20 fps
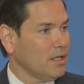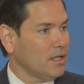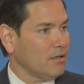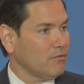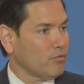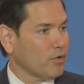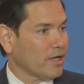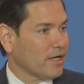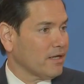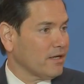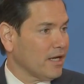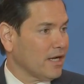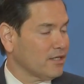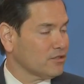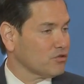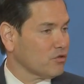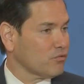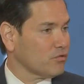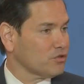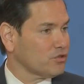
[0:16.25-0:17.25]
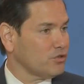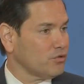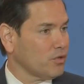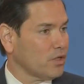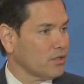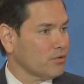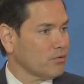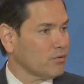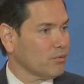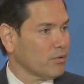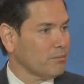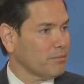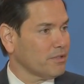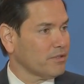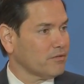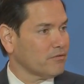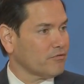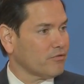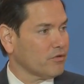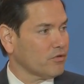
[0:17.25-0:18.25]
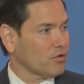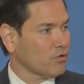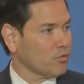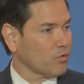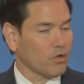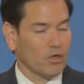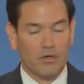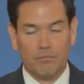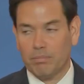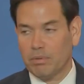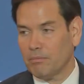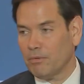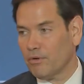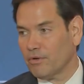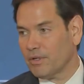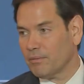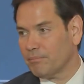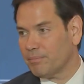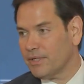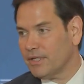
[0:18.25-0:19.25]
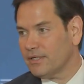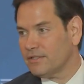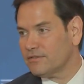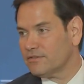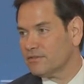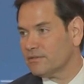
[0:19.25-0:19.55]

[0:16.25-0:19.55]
recognized over 200 women for their work promoting peace